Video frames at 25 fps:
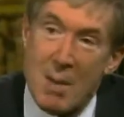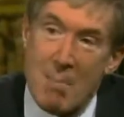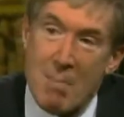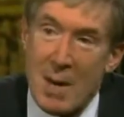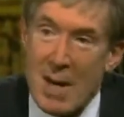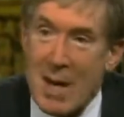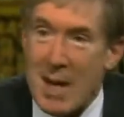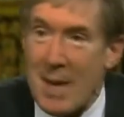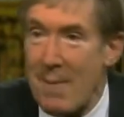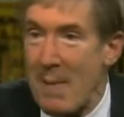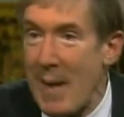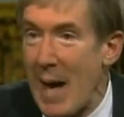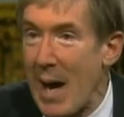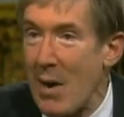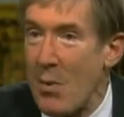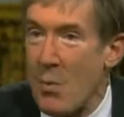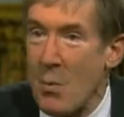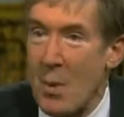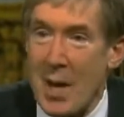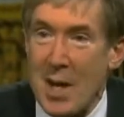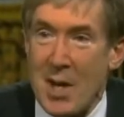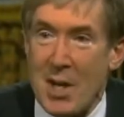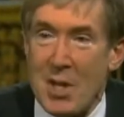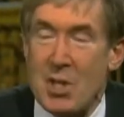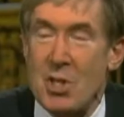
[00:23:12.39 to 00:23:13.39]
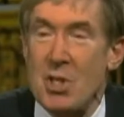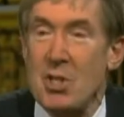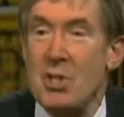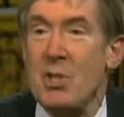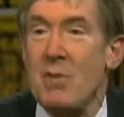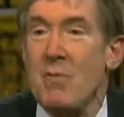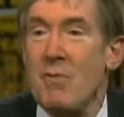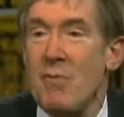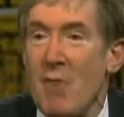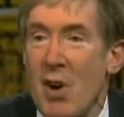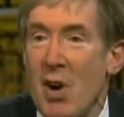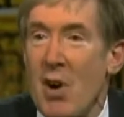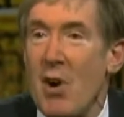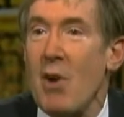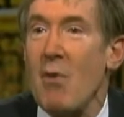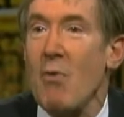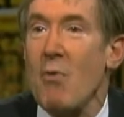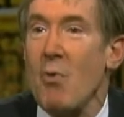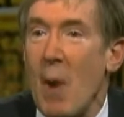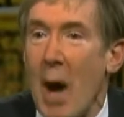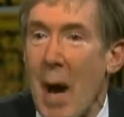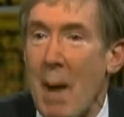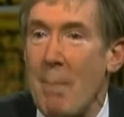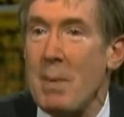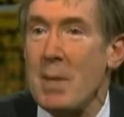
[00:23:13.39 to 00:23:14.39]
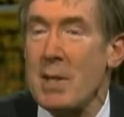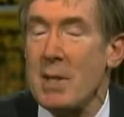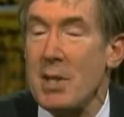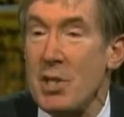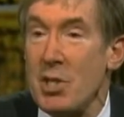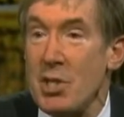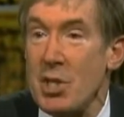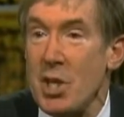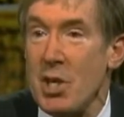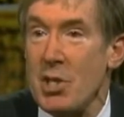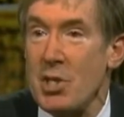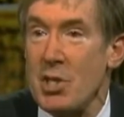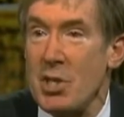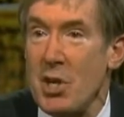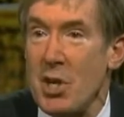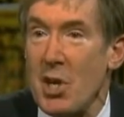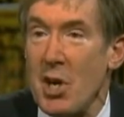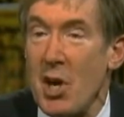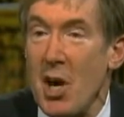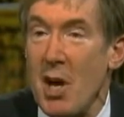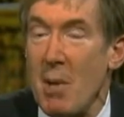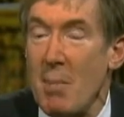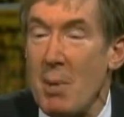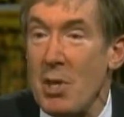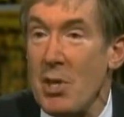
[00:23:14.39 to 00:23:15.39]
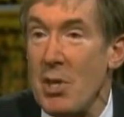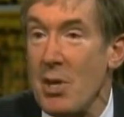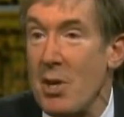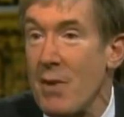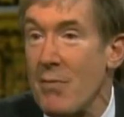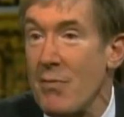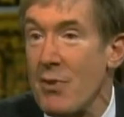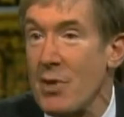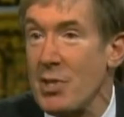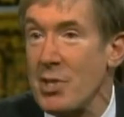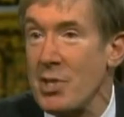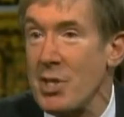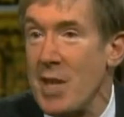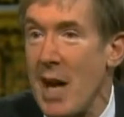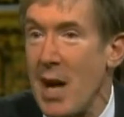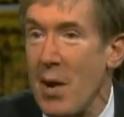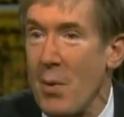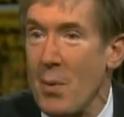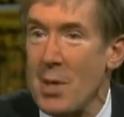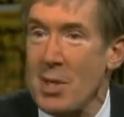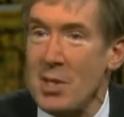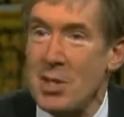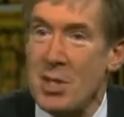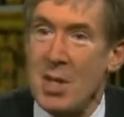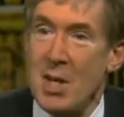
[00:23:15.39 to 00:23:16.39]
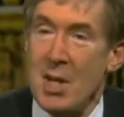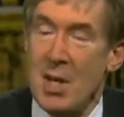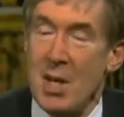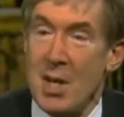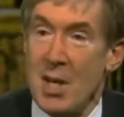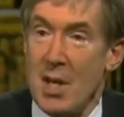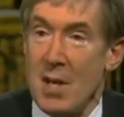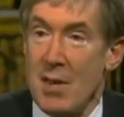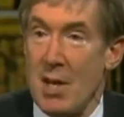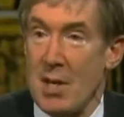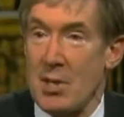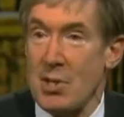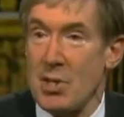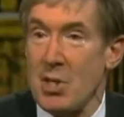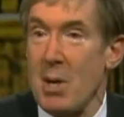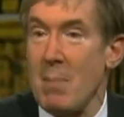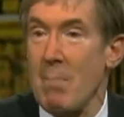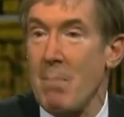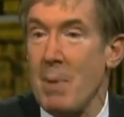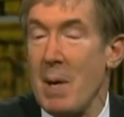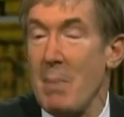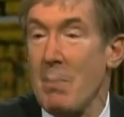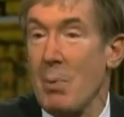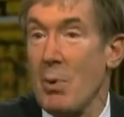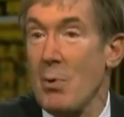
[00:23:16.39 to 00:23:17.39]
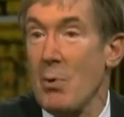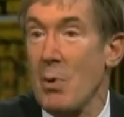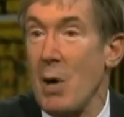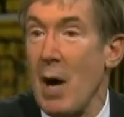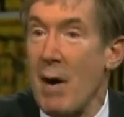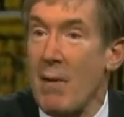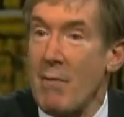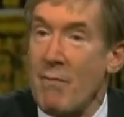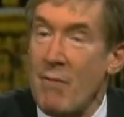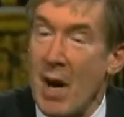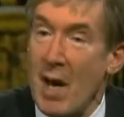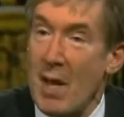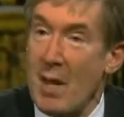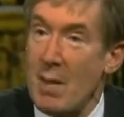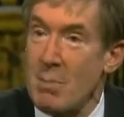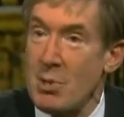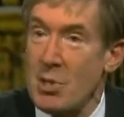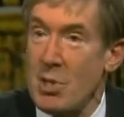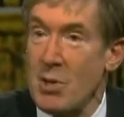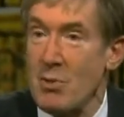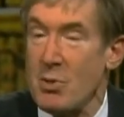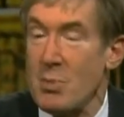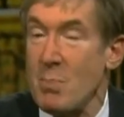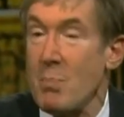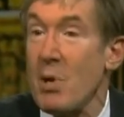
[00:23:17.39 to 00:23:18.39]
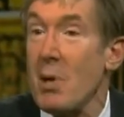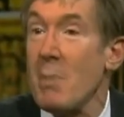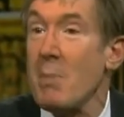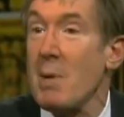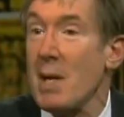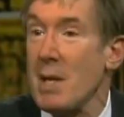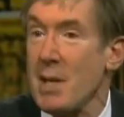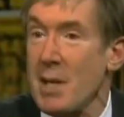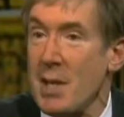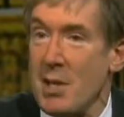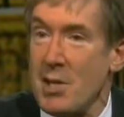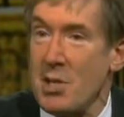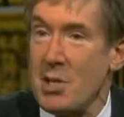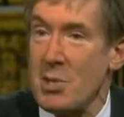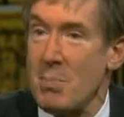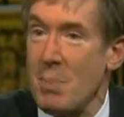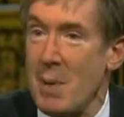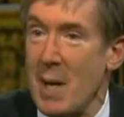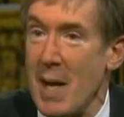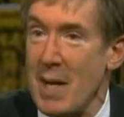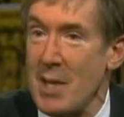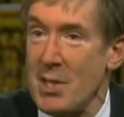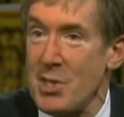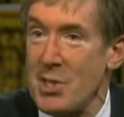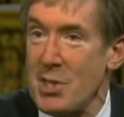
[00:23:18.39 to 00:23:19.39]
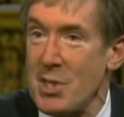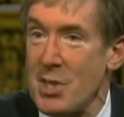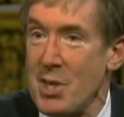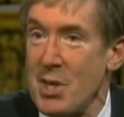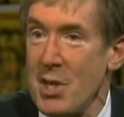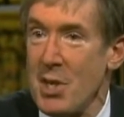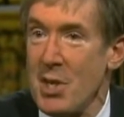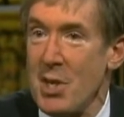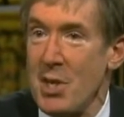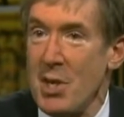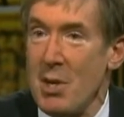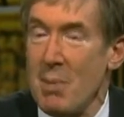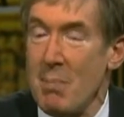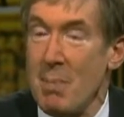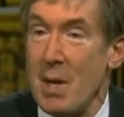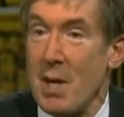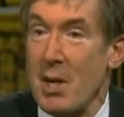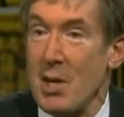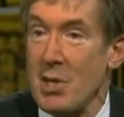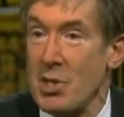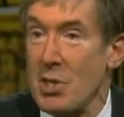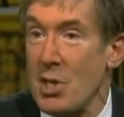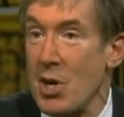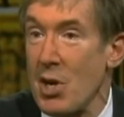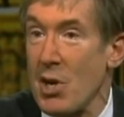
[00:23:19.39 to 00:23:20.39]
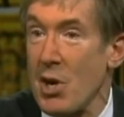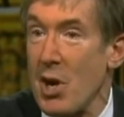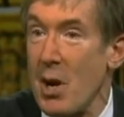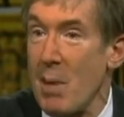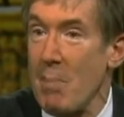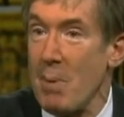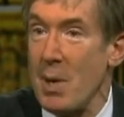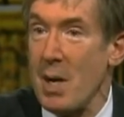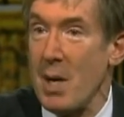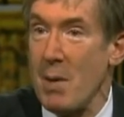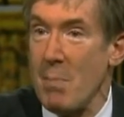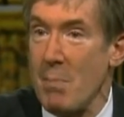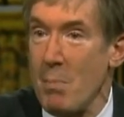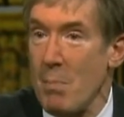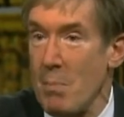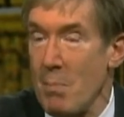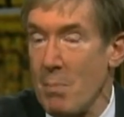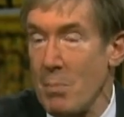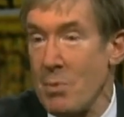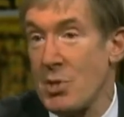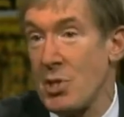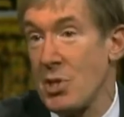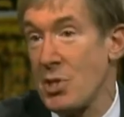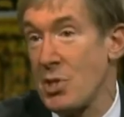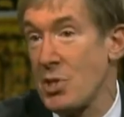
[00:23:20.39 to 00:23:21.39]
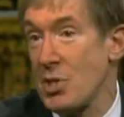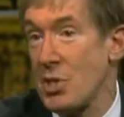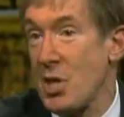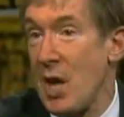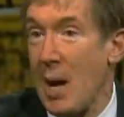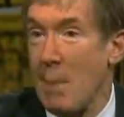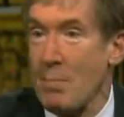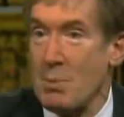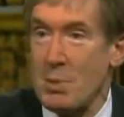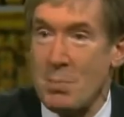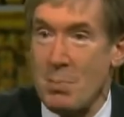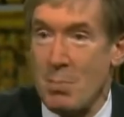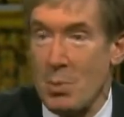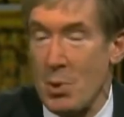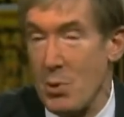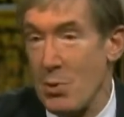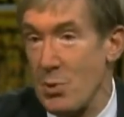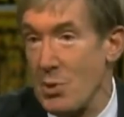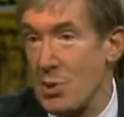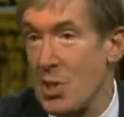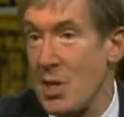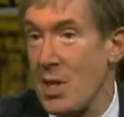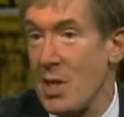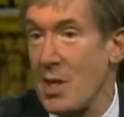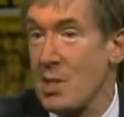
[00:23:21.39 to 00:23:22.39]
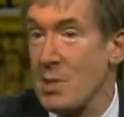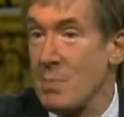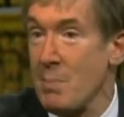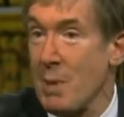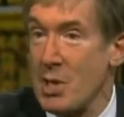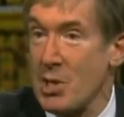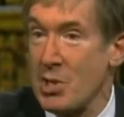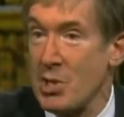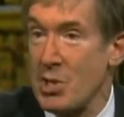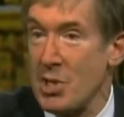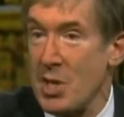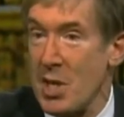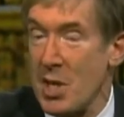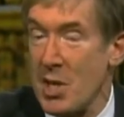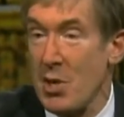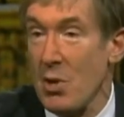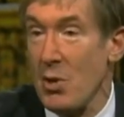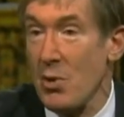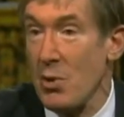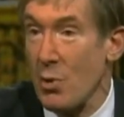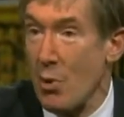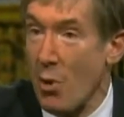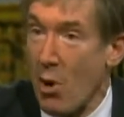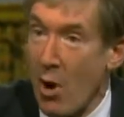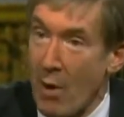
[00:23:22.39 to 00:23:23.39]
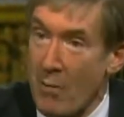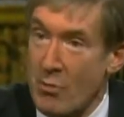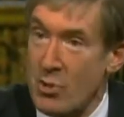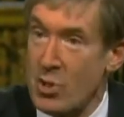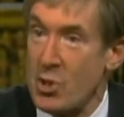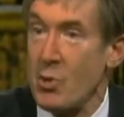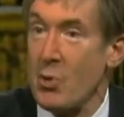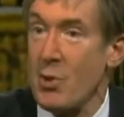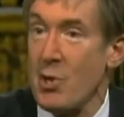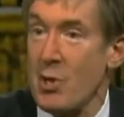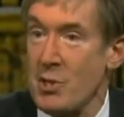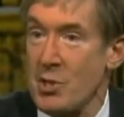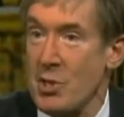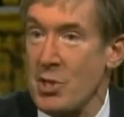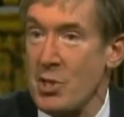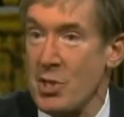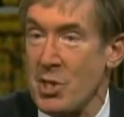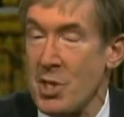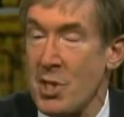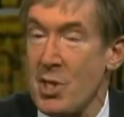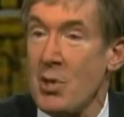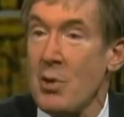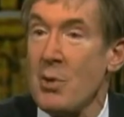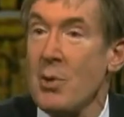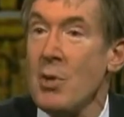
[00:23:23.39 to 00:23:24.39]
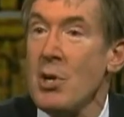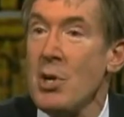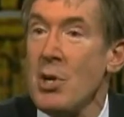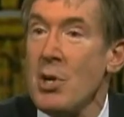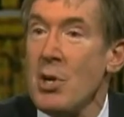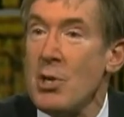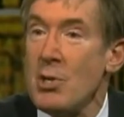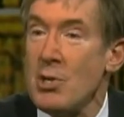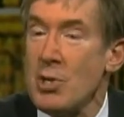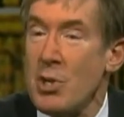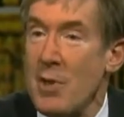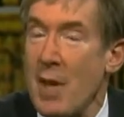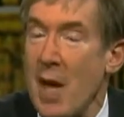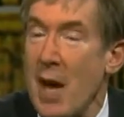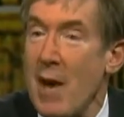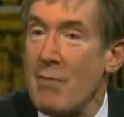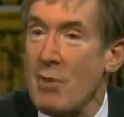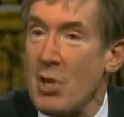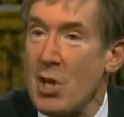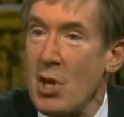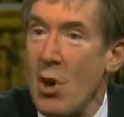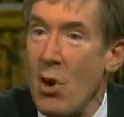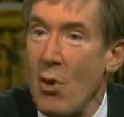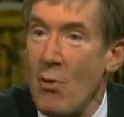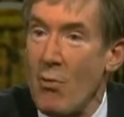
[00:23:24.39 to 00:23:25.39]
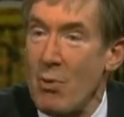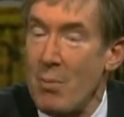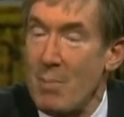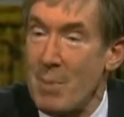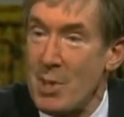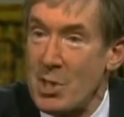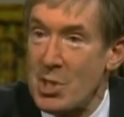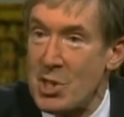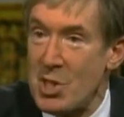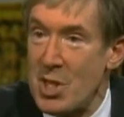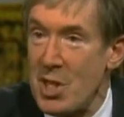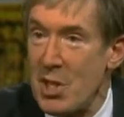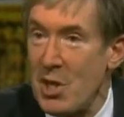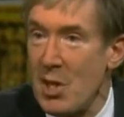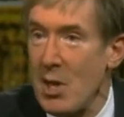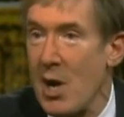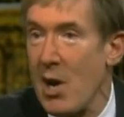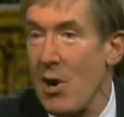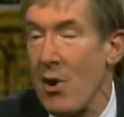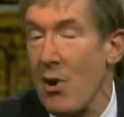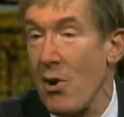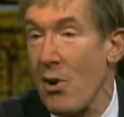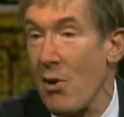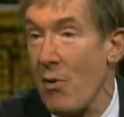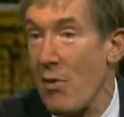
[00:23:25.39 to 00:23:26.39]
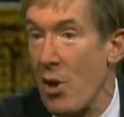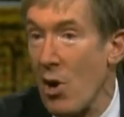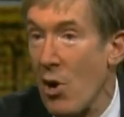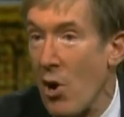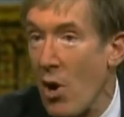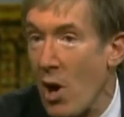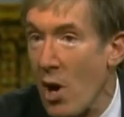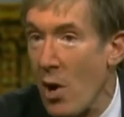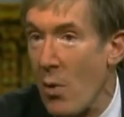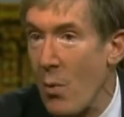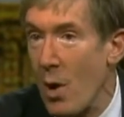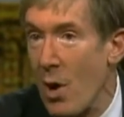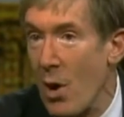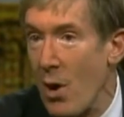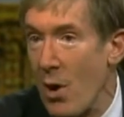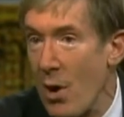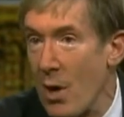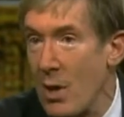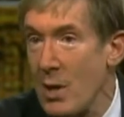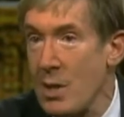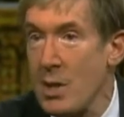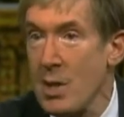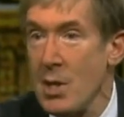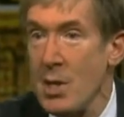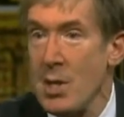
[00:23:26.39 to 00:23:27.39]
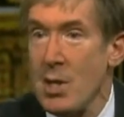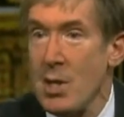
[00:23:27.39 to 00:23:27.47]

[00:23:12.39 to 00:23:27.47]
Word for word: But in that range, it's a very rapidly changing economy. The difference now is that some people find themselves permanently displaced because their company just stops producing as much steel or offshores the steel. So they have to go from the steel area or the auto area right.